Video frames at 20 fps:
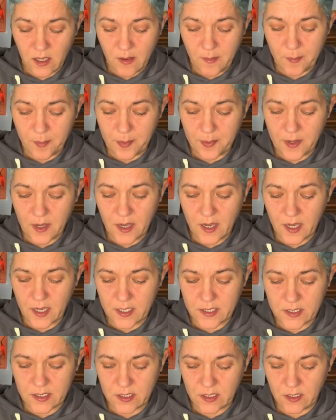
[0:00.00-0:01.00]

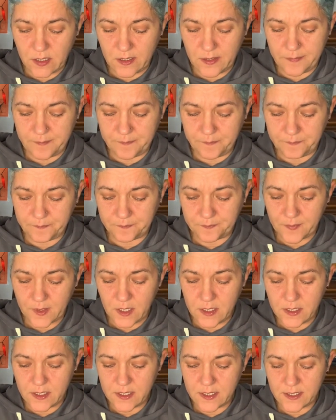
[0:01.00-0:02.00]
but um,
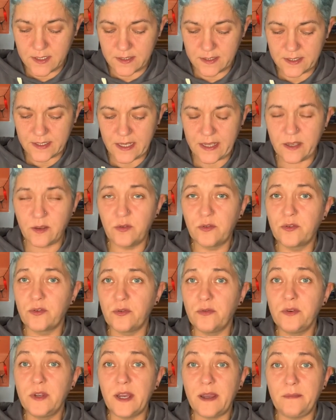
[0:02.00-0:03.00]
he didn't say who grew
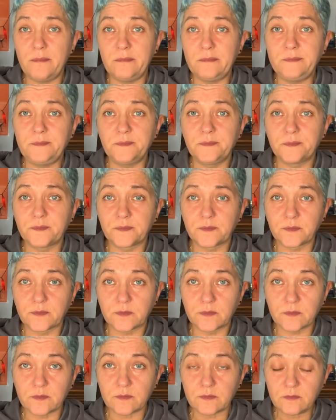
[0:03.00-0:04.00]
them.
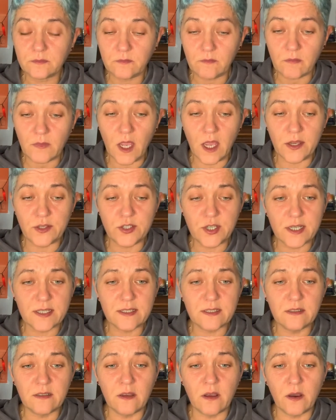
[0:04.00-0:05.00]
I
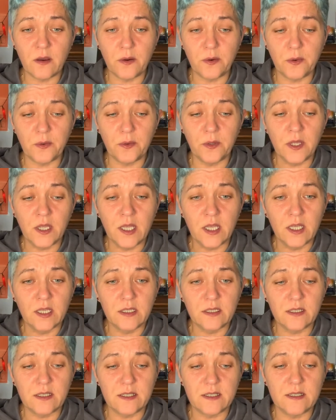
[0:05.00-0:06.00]
just know
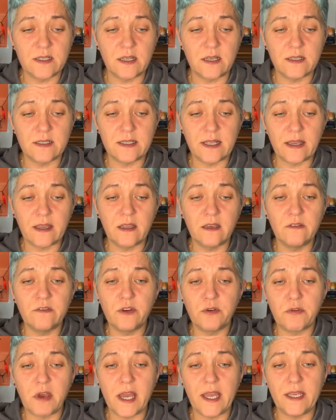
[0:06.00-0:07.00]
this uh, second
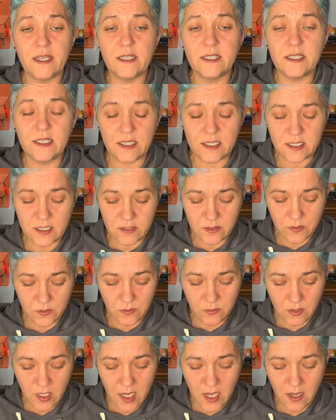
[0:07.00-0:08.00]
variety, the
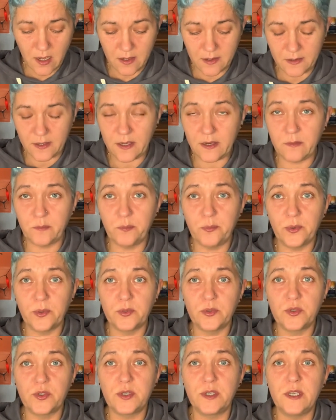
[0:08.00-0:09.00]
Douglah and
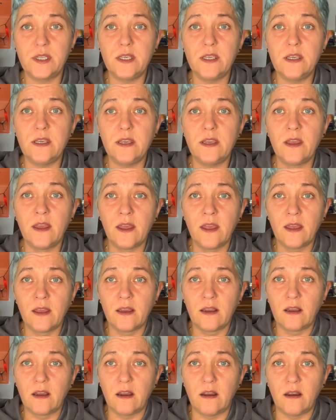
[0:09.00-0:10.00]
Butch T,
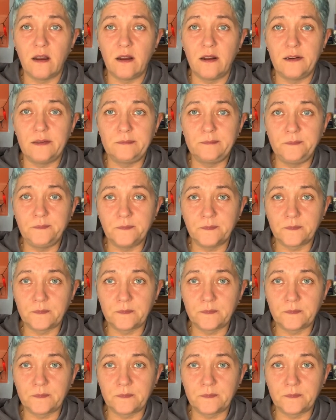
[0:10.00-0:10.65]
um,